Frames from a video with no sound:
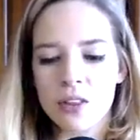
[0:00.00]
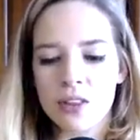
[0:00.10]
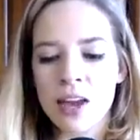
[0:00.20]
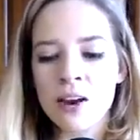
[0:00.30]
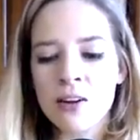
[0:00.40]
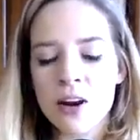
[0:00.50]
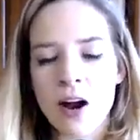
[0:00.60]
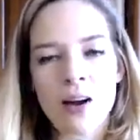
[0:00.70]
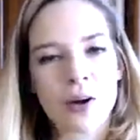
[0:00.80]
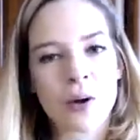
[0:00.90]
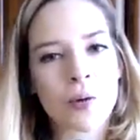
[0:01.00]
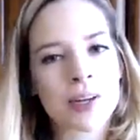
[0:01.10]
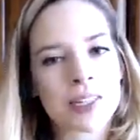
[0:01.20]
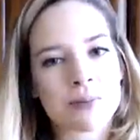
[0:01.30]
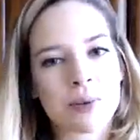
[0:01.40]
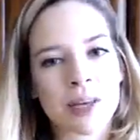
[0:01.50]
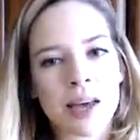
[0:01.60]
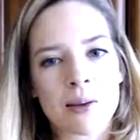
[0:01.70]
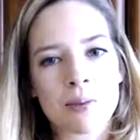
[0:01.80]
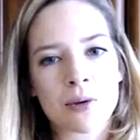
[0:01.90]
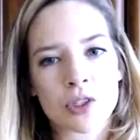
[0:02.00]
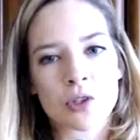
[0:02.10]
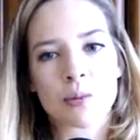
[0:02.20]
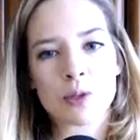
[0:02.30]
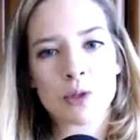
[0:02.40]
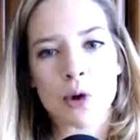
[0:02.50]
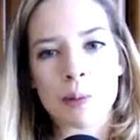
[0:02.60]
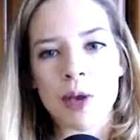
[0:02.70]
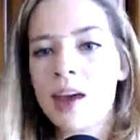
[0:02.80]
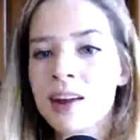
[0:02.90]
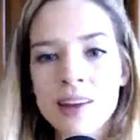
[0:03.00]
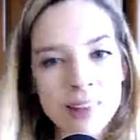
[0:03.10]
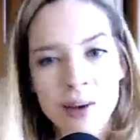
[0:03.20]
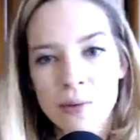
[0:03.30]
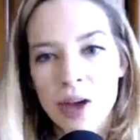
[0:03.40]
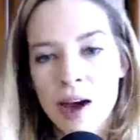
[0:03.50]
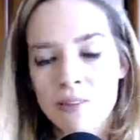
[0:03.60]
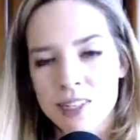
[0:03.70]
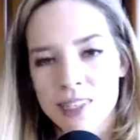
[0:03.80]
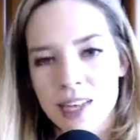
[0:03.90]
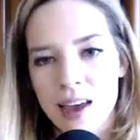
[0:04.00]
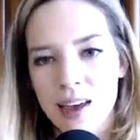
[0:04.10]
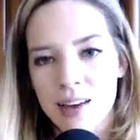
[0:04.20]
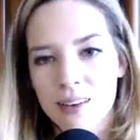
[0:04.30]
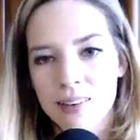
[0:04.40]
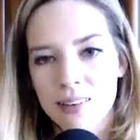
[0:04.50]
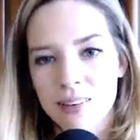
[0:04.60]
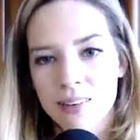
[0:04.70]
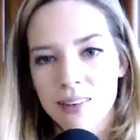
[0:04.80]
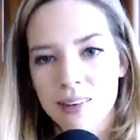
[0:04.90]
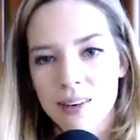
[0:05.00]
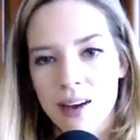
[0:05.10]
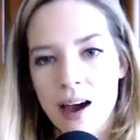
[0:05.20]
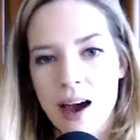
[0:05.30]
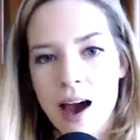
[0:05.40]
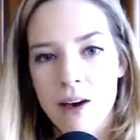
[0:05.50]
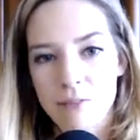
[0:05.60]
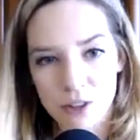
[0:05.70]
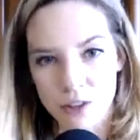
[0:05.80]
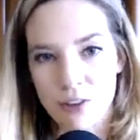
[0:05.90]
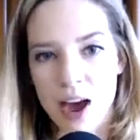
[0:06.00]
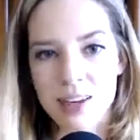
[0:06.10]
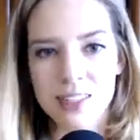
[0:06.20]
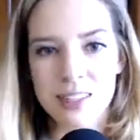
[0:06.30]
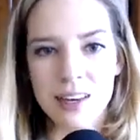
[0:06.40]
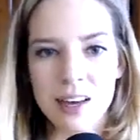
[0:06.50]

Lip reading: they are not going to be able to absorb anything we have to say after the fact.